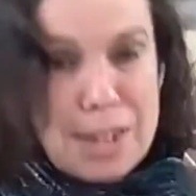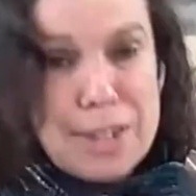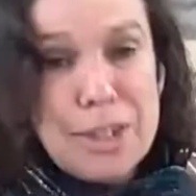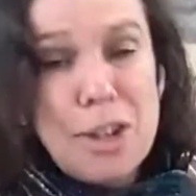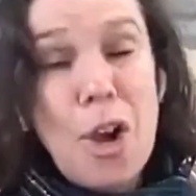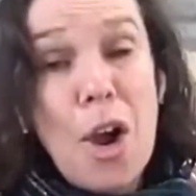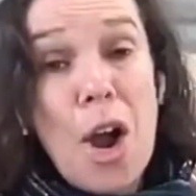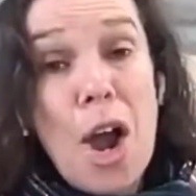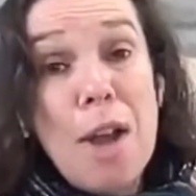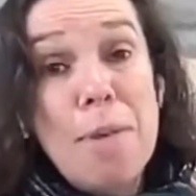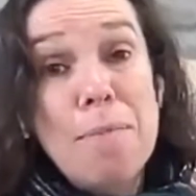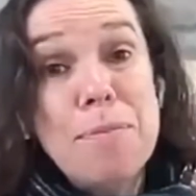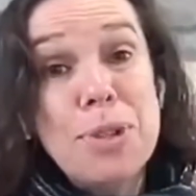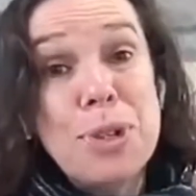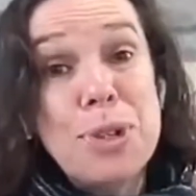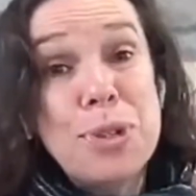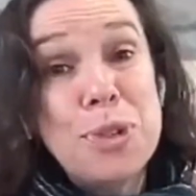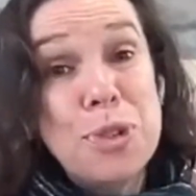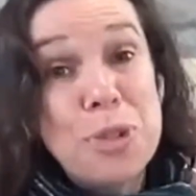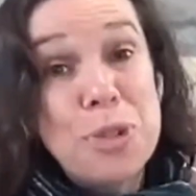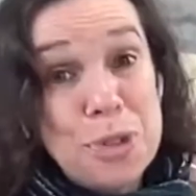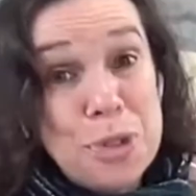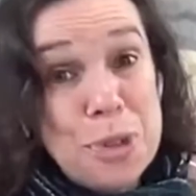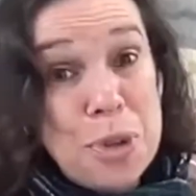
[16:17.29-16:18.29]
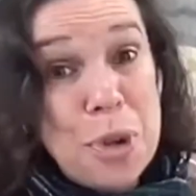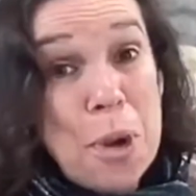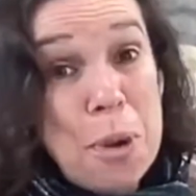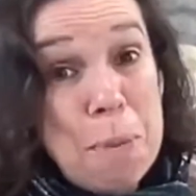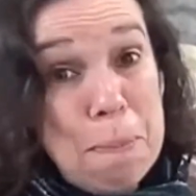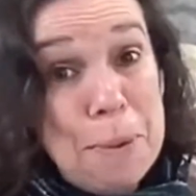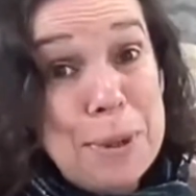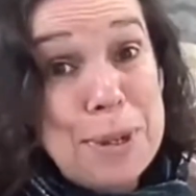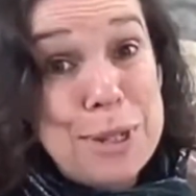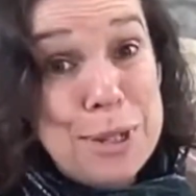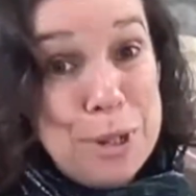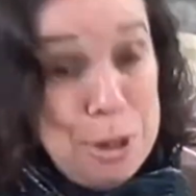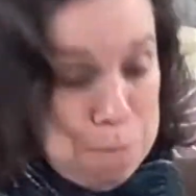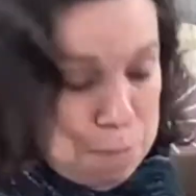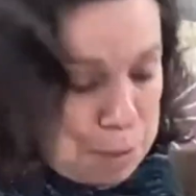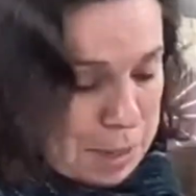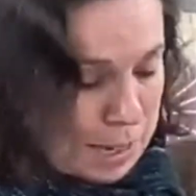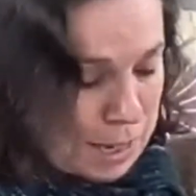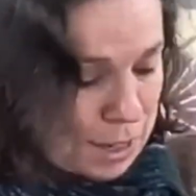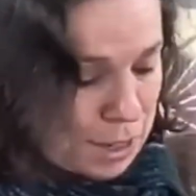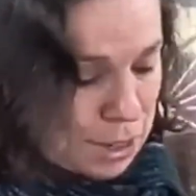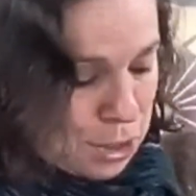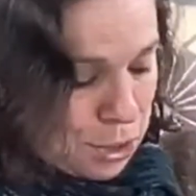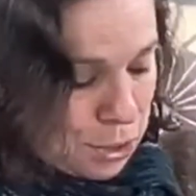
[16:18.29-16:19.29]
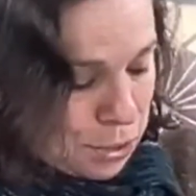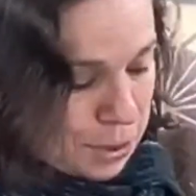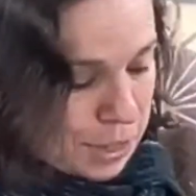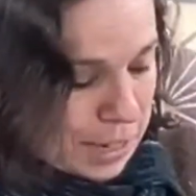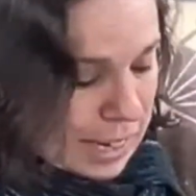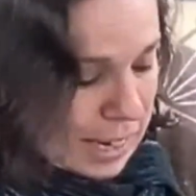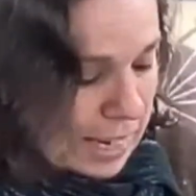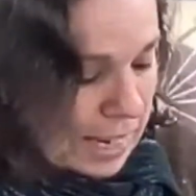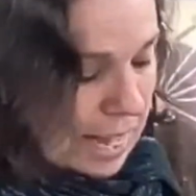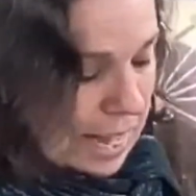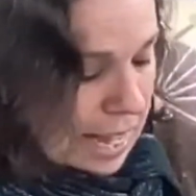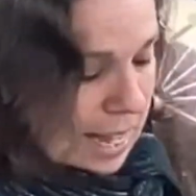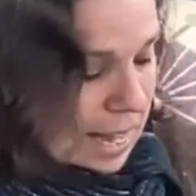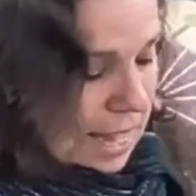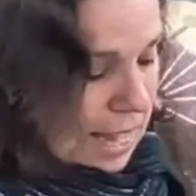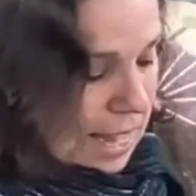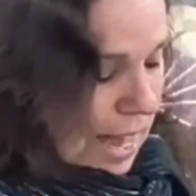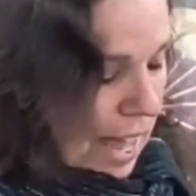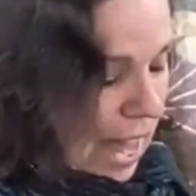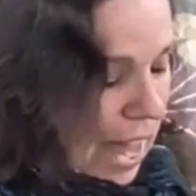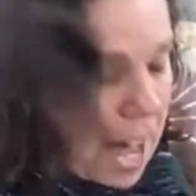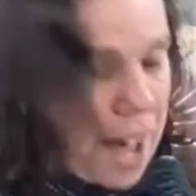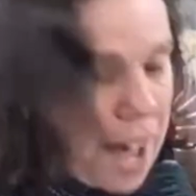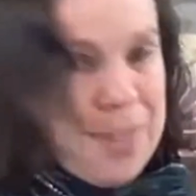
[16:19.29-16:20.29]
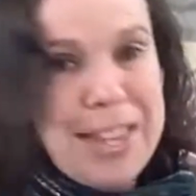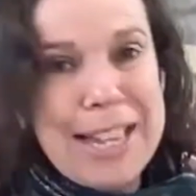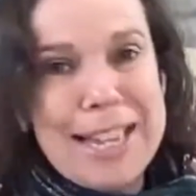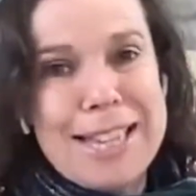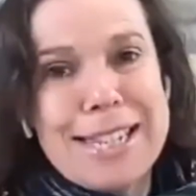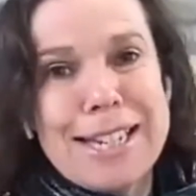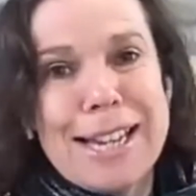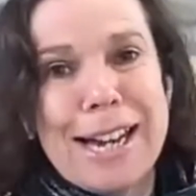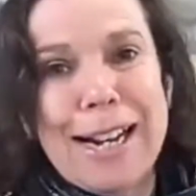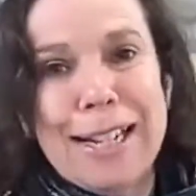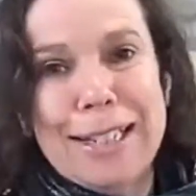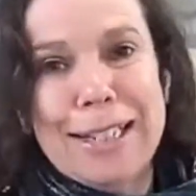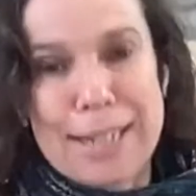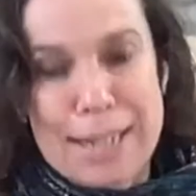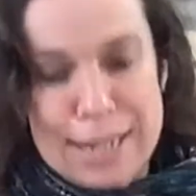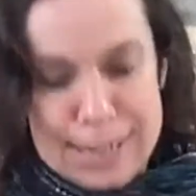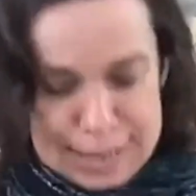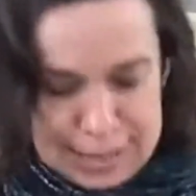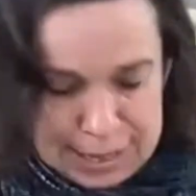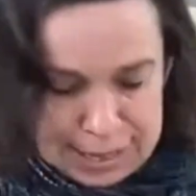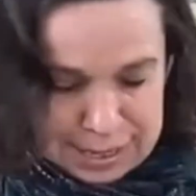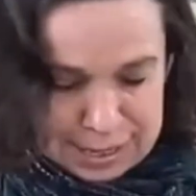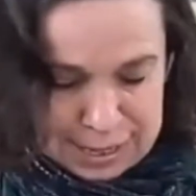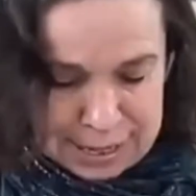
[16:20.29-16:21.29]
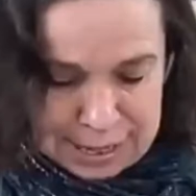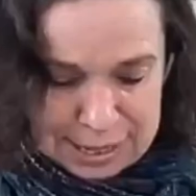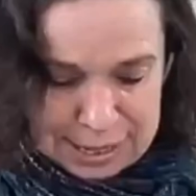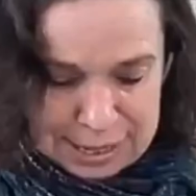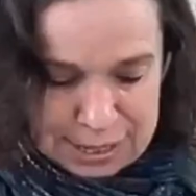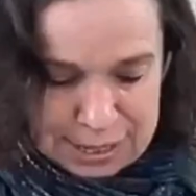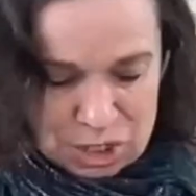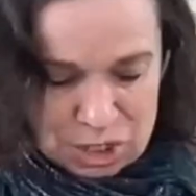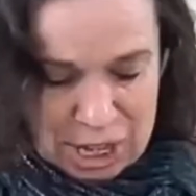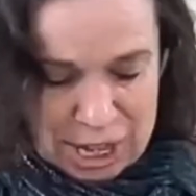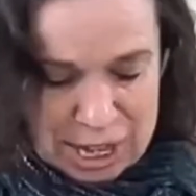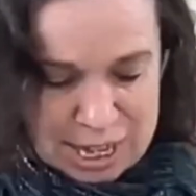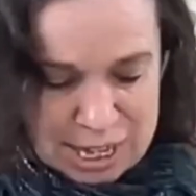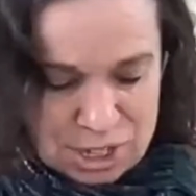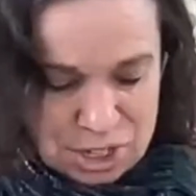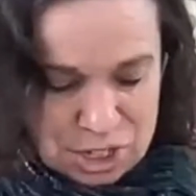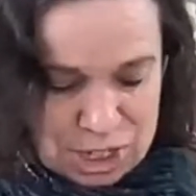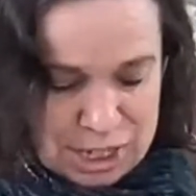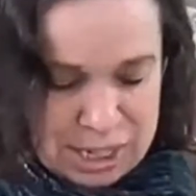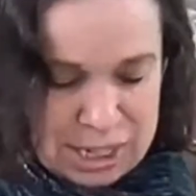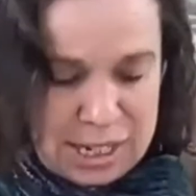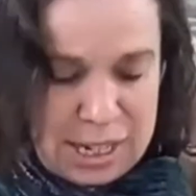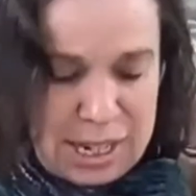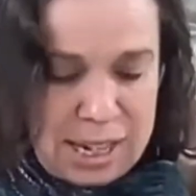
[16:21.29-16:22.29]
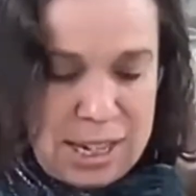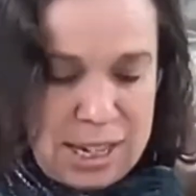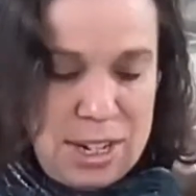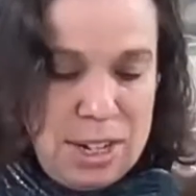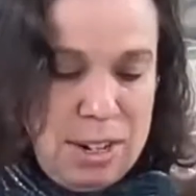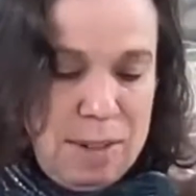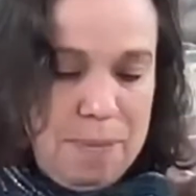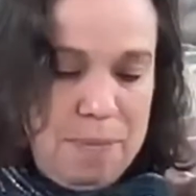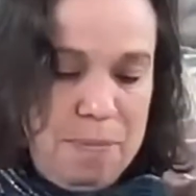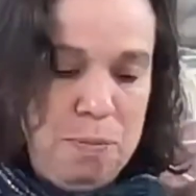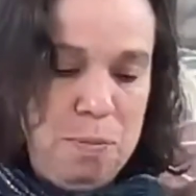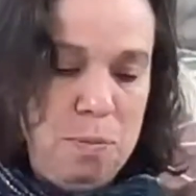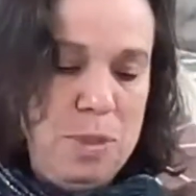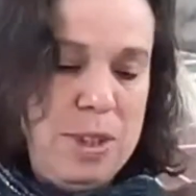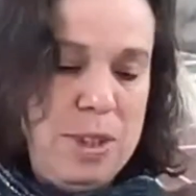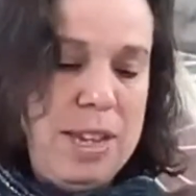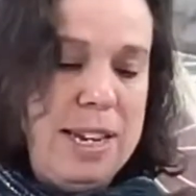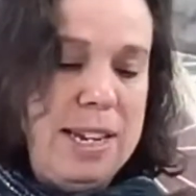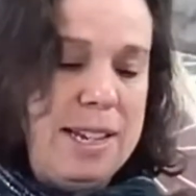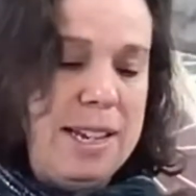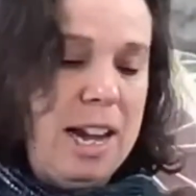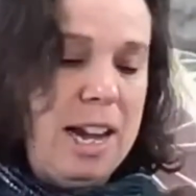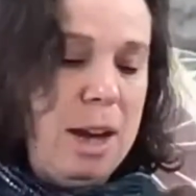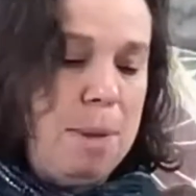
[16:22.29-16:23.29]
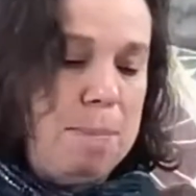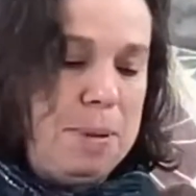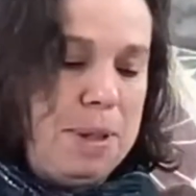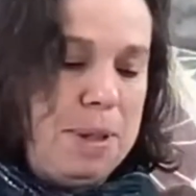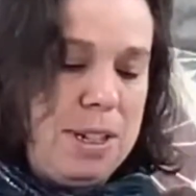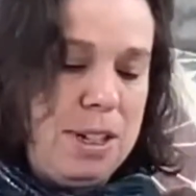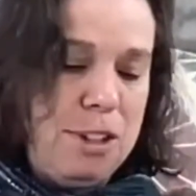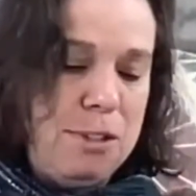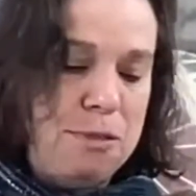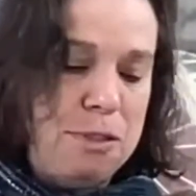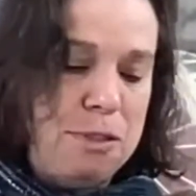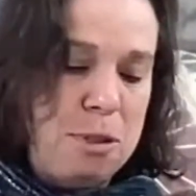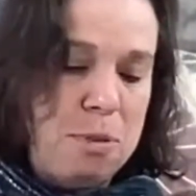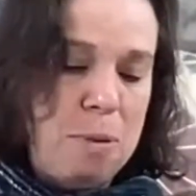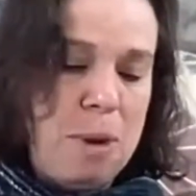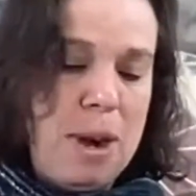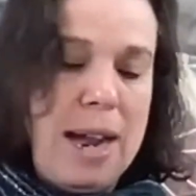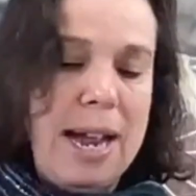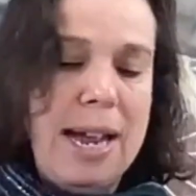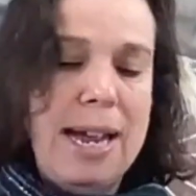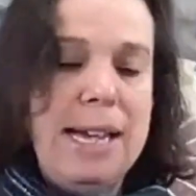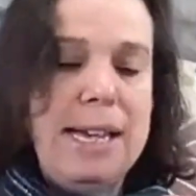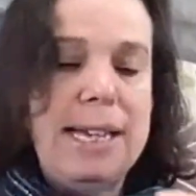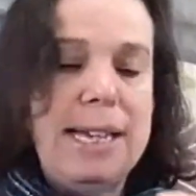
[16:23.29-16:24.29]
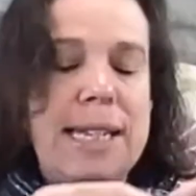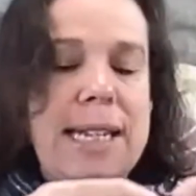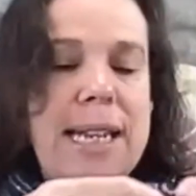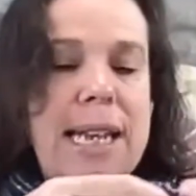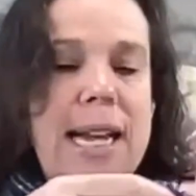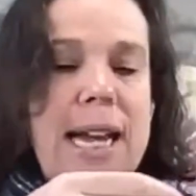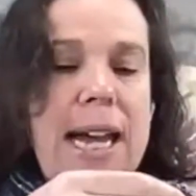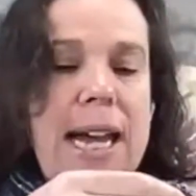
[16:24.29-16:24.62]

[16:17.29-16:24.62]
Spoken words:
So I'm super enjoying how these colors are changing and knitting up in different ways.